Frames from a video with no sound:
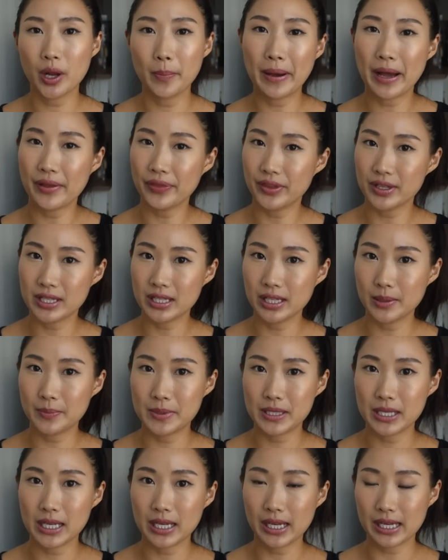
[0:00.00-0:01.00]
about this
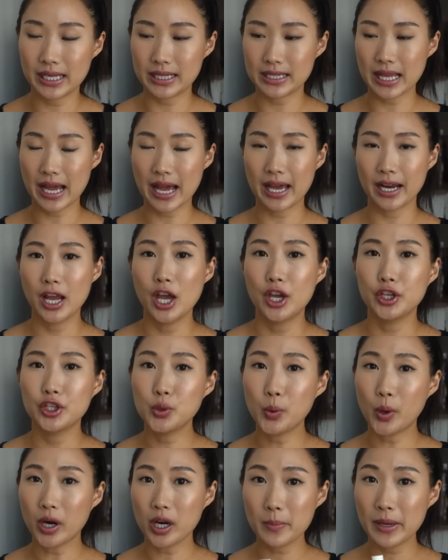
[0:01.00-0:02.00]
lipstick is that
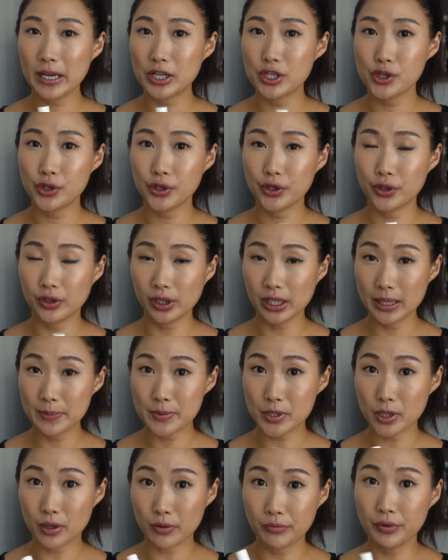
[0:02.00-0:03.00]
you want to make sure your
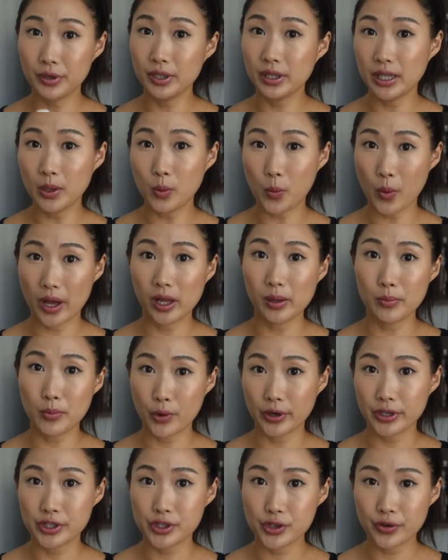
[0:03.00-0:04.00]
lips are really well
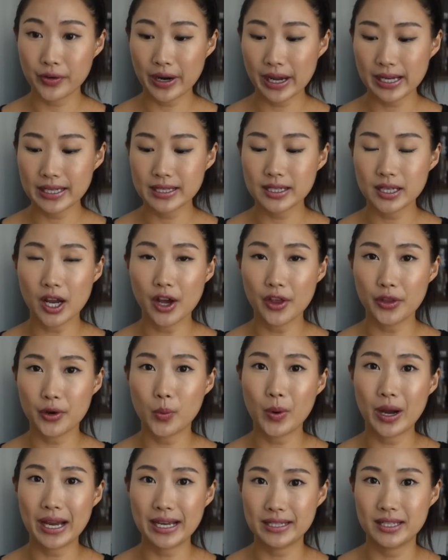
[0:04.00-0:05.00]
moisturized,
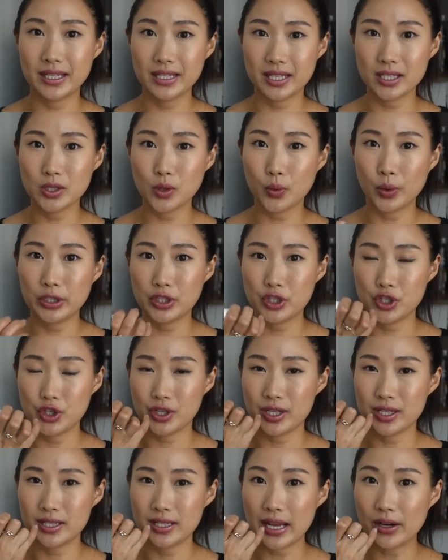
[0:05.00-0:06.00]
otherwise this is going to
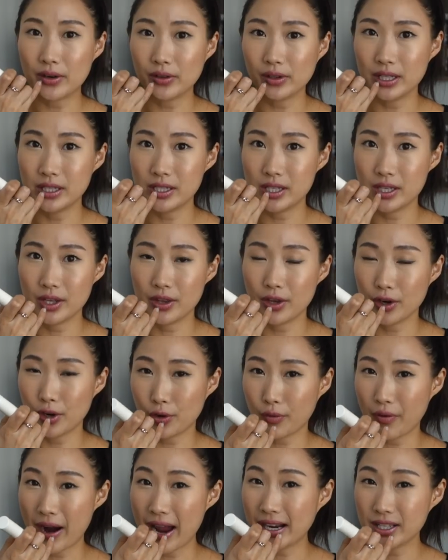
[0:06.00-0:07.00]
just settle into the
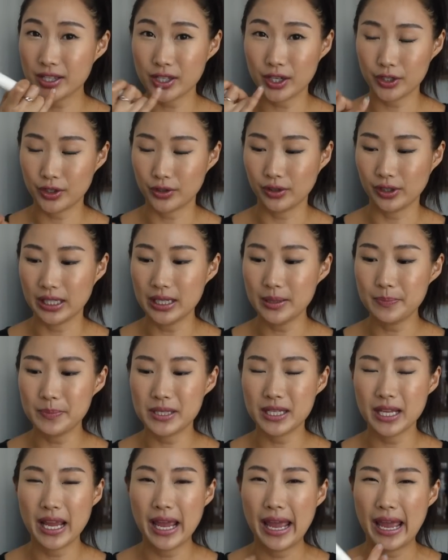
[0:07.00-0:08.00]
cracks on your
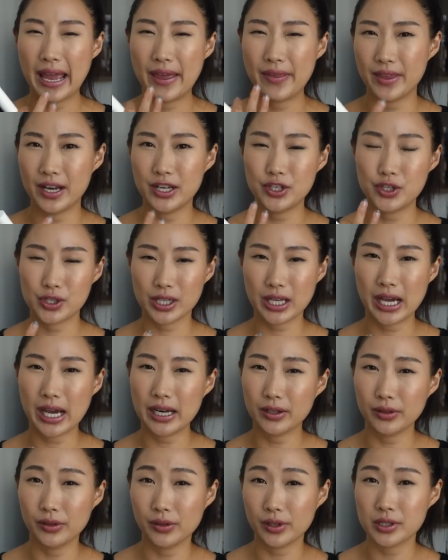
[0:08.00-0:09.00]
lips, and then it just
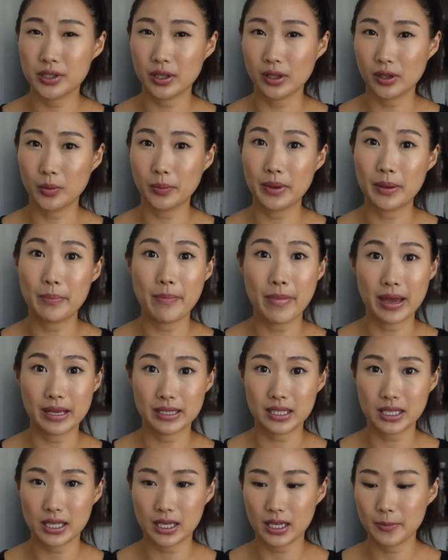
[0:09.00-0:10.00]
kind of looks a little bit
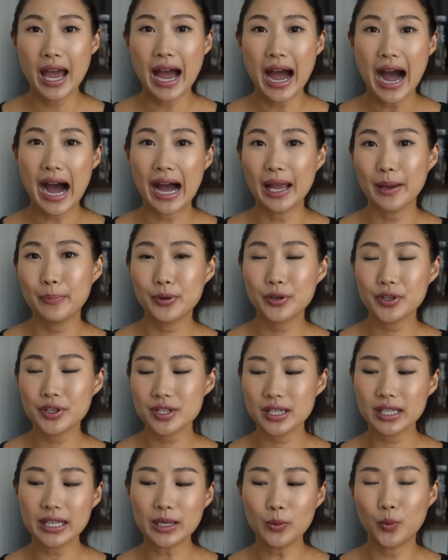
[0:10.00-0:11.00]
messy. I
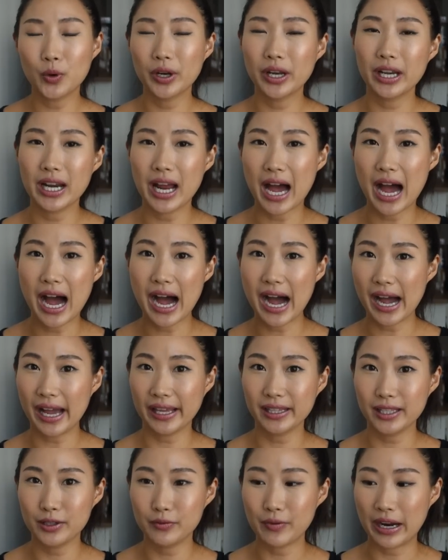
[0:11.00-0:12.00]
personally wouldn't
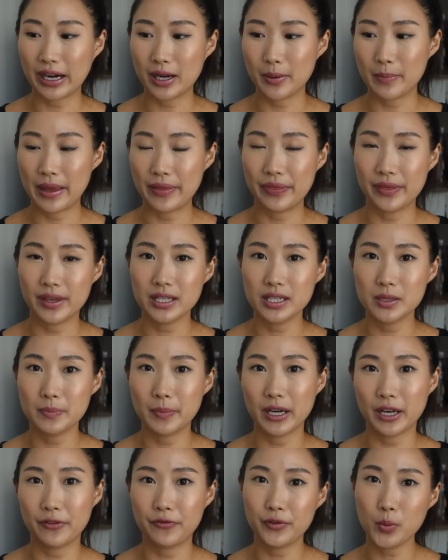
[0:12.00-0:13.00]
highly recommend this,
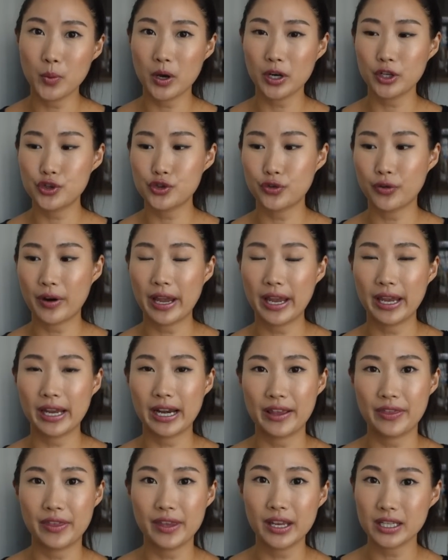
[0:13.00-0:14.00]
but if you want to try
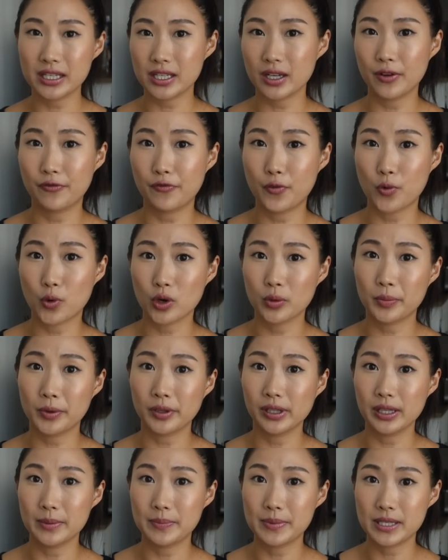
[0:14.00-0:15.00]
it, I think it's an
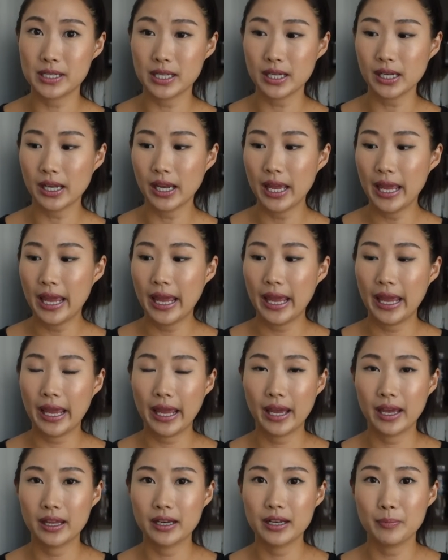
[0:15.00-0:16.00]
affordable lipstick,
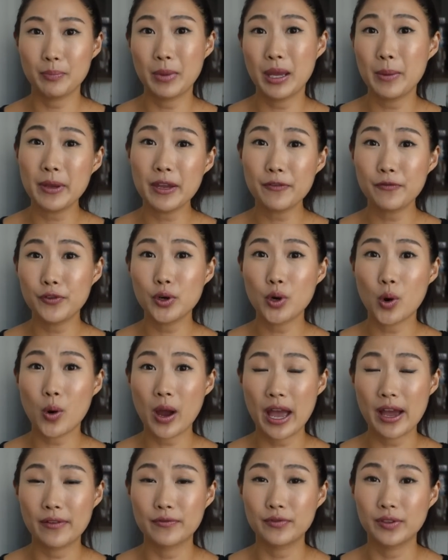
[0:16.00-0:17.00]
and maybe if you
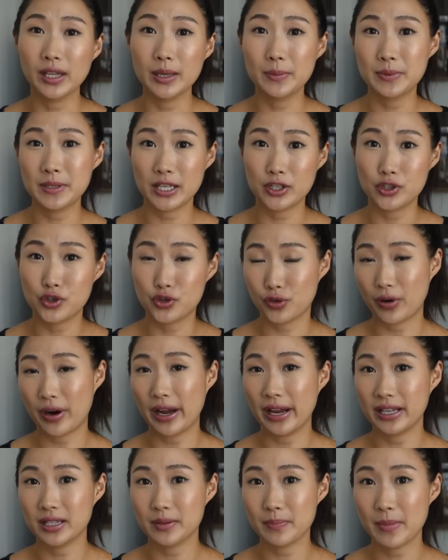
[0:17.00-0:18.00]
don't have lips as
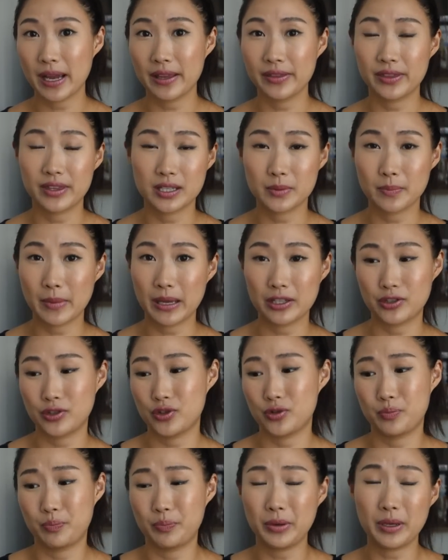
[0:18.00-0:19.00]
dry as mine, this might
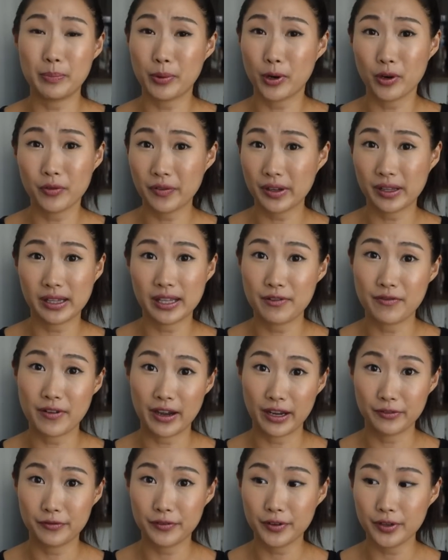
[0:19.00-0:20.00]
be perfectly
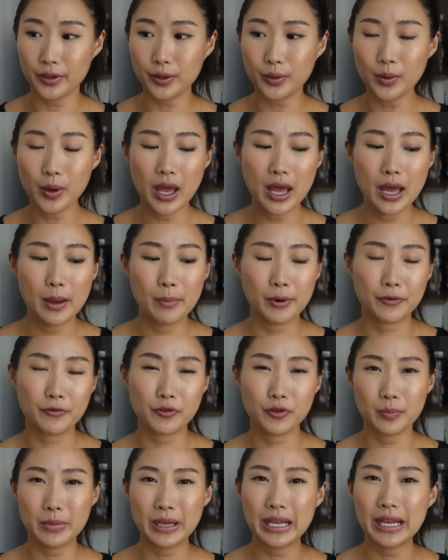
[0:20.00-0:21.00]
fine for you, but
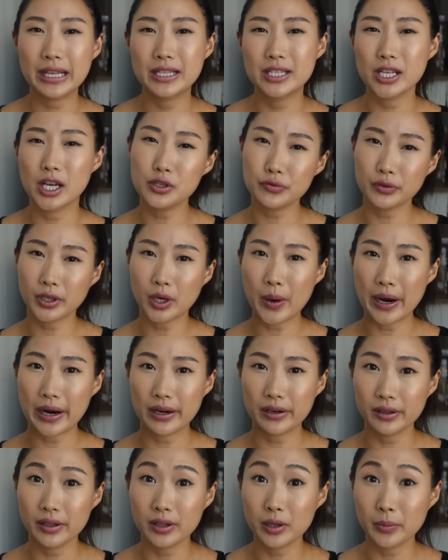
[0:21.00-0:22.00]
for me it does
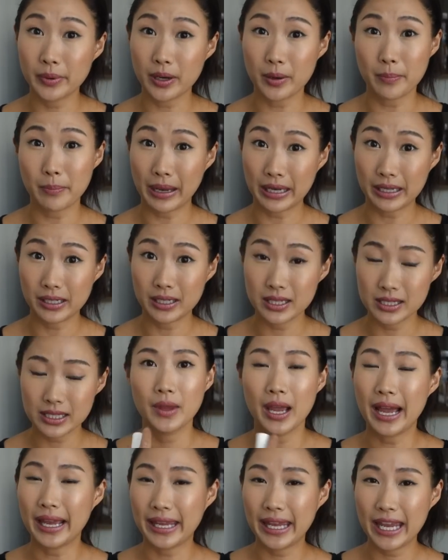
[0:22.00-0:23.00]
require a little bit of maintenance.
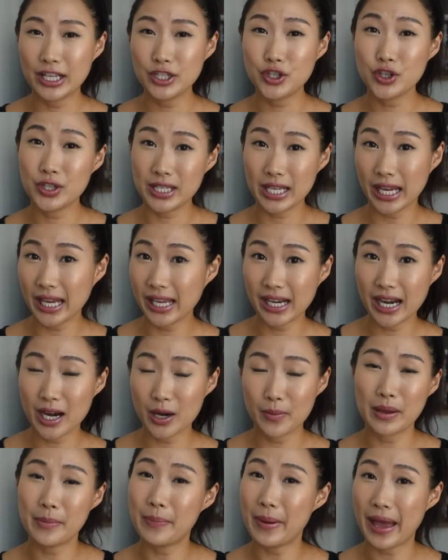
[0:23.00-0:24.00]
I can't just take it
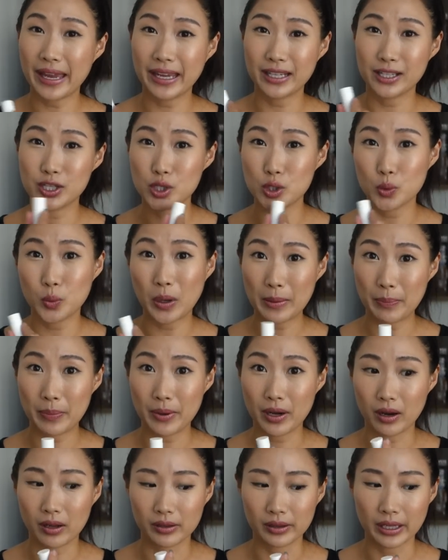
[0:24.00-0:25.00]
out of my bag and swipe
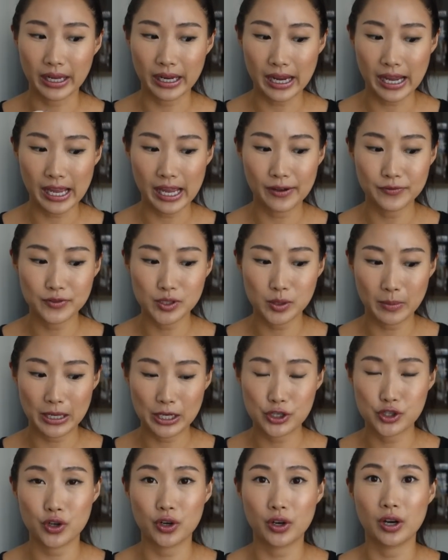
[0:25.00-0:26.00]
it on. Like, I have to
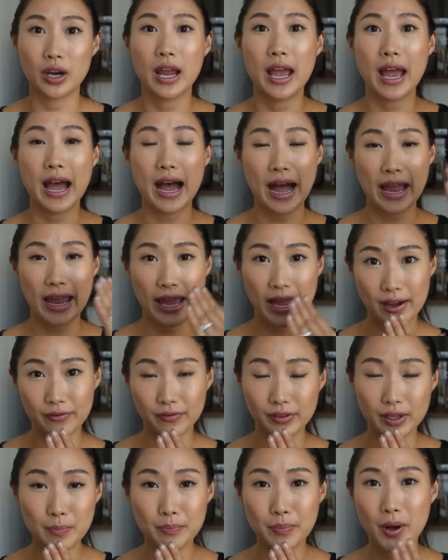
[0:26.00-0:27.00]
make sure I
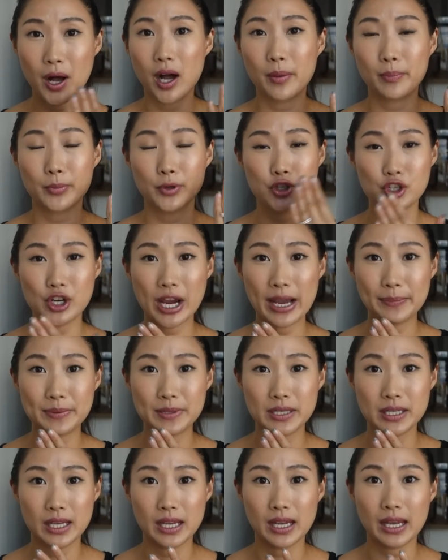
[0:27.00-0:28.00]
have lip balm or
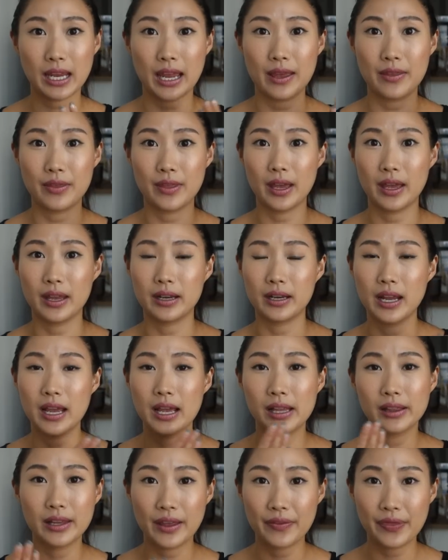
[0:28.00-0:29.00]
chapstick and then
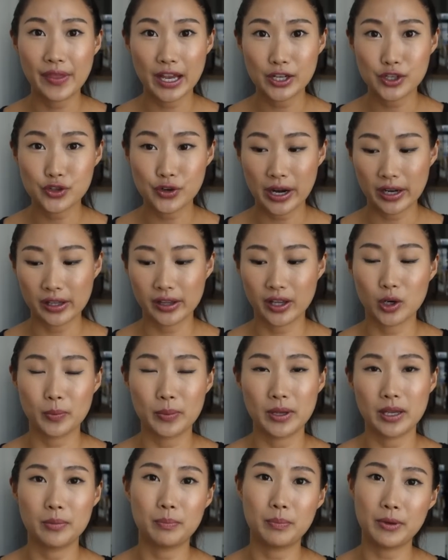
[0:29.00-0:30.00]
let that dry a little
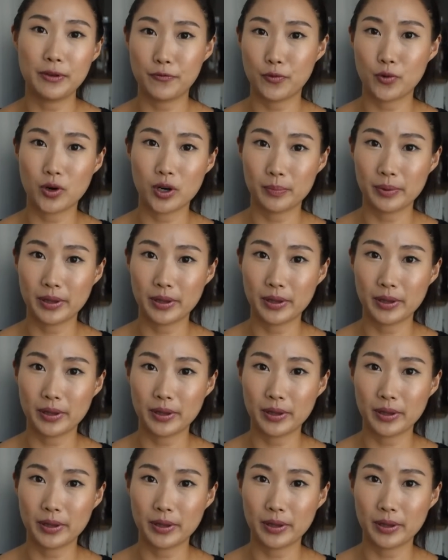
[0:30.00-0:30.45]
bit before